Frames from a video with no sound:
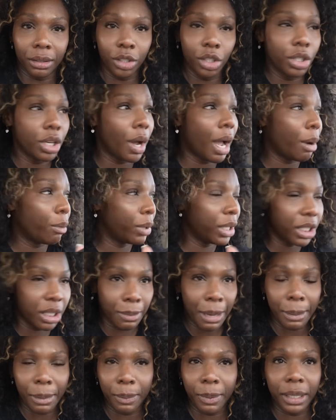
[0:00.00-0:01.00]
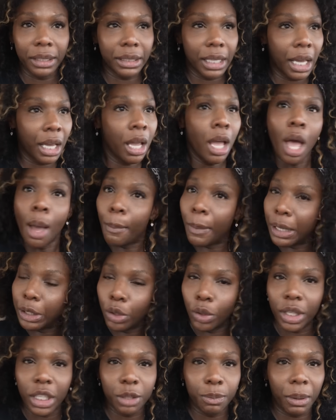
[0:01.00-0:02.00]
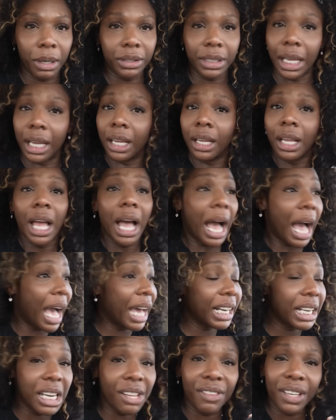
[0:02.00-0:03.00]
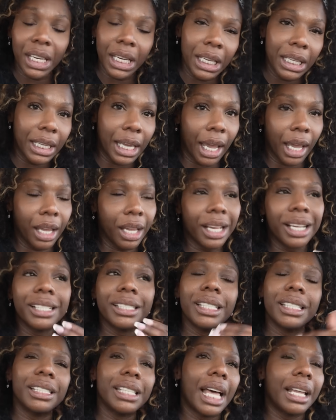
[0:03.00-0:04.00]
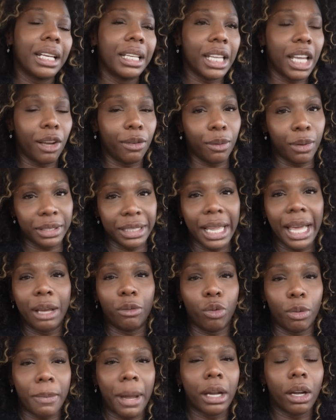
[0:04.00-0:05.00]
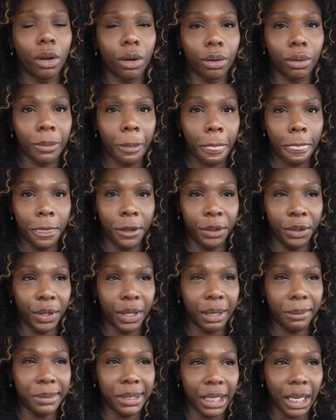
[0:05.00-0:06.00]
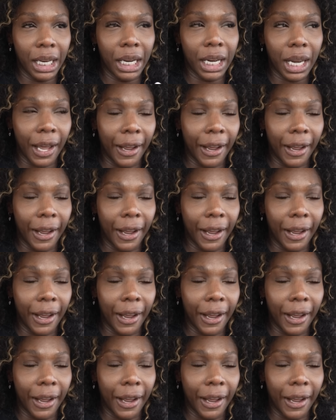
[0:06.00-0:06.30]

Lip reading: I wished him happy birthday. My daughter's birthday, I didn't even eat cake because it's not aligned with my goal. You know what I'm saying?